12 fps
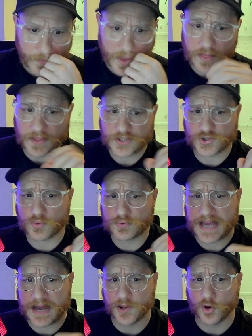Let's scroll
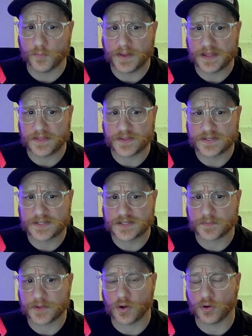down a little bit. This is
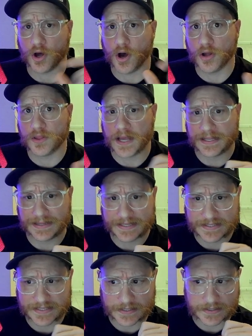something called online
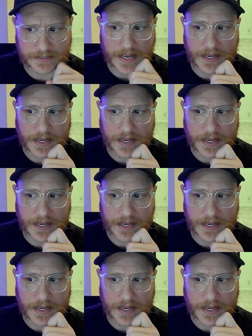listings.